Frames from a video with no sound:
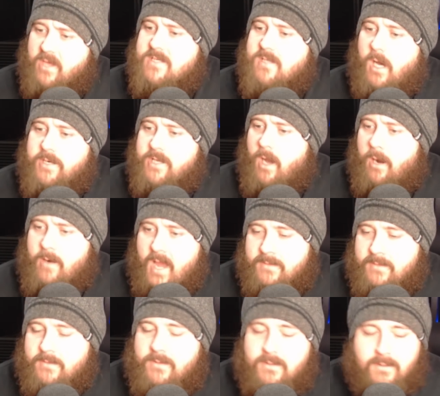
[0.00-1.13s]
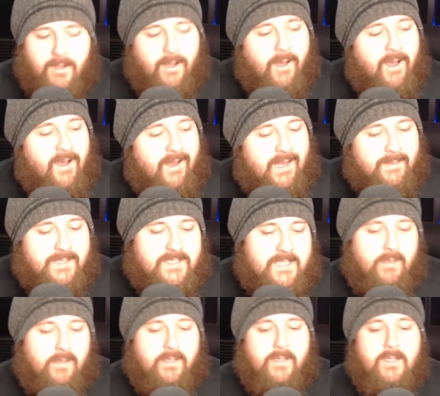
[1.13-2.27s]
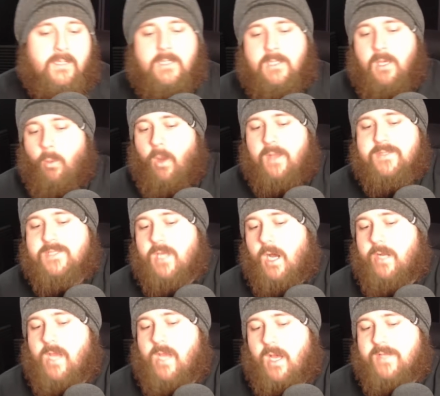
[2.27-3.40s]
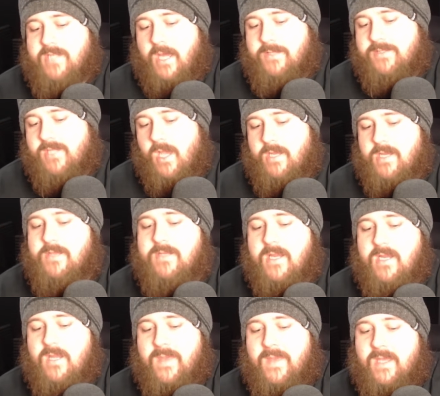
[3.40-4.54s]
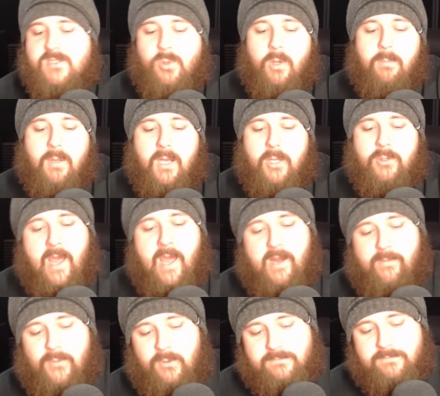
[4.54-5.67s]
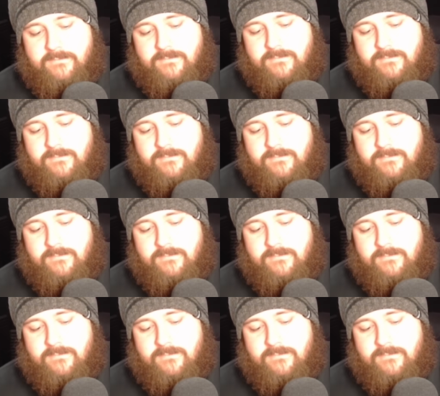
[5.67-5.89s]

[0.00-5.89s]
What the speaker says: versus RDR end? Oh, let me tell you. Once RDR's done turning DDP into a balloon animal,